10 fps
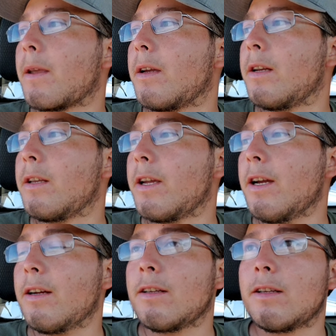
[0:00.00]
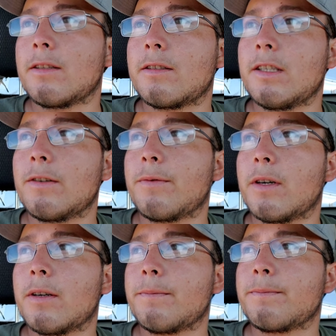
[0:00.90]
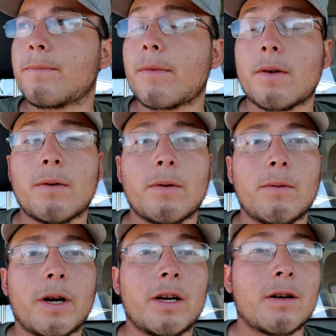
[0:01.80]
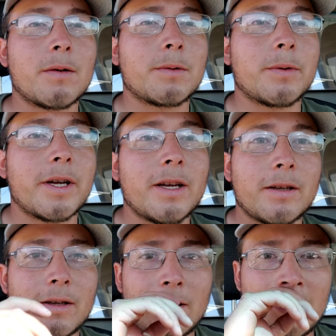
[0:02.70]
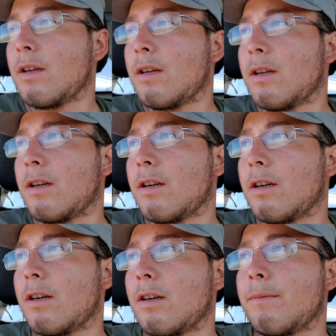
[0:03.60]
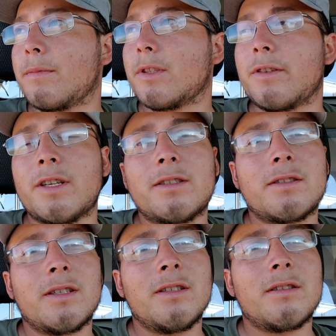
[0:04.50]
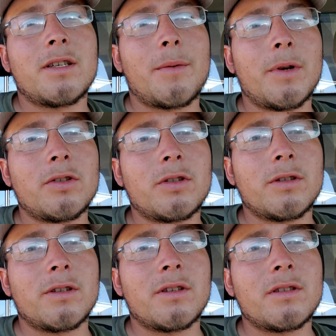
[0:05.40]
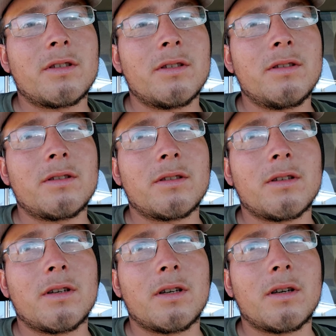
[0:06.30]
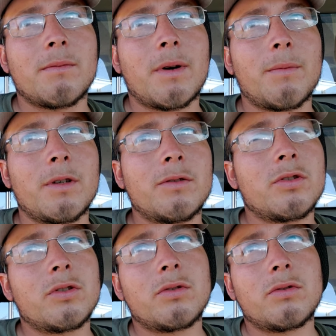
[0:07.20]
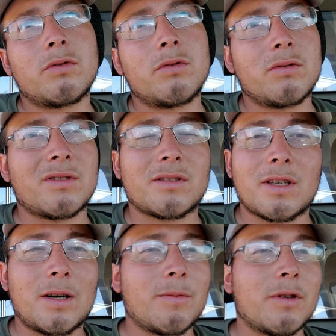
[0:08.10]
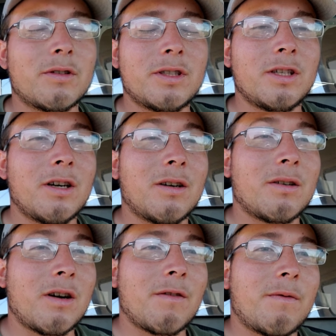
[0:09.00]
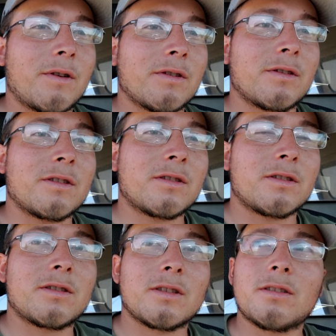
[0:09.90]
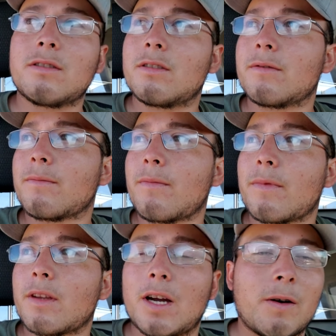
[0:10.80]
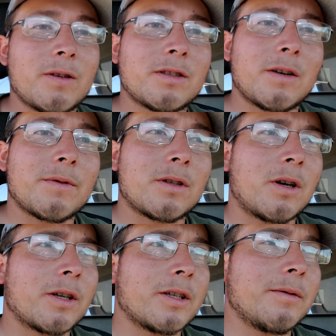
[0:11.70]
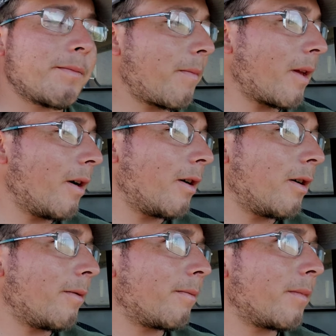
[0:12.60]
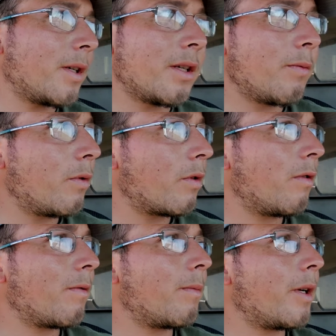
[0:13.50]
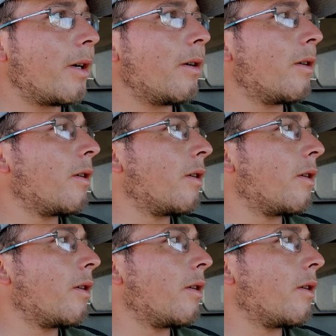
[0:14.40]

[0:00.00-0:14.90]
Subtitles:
And yeah, let's see if what kind of grooves we get. The distance, I'm not sure the distance. I'm gonna see how far the distance is. I reset up the target, and then we'll go from there.